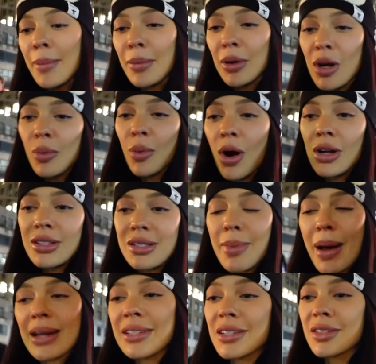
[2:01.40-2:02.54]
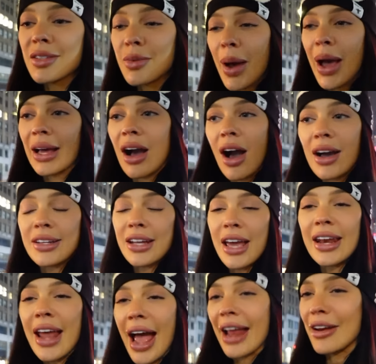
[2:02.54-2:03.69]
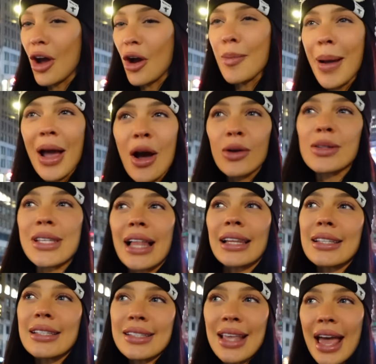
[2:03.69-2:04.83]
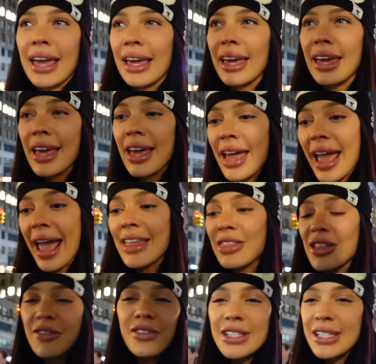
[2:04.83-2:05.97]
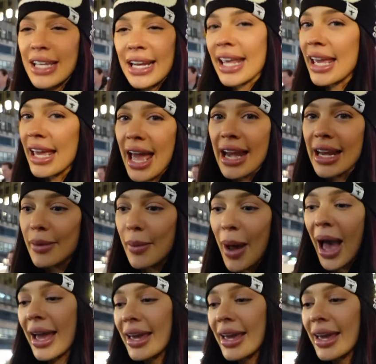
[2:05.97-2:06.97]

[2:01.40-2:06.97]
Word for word: gonna walk to Madison Square Garden I know my hotel is like in the vicinity anyway